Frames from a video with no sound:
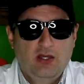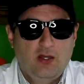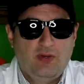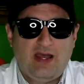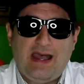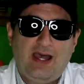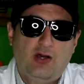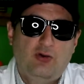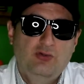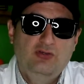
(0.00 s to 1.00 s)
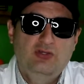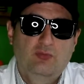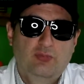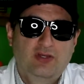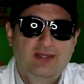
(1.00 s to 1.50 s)
about how you can
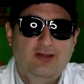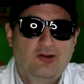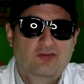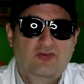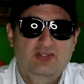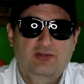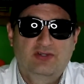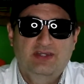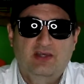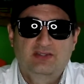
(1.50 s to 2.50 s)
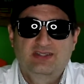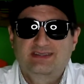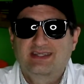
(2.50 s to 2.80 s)
bring artificial intelligence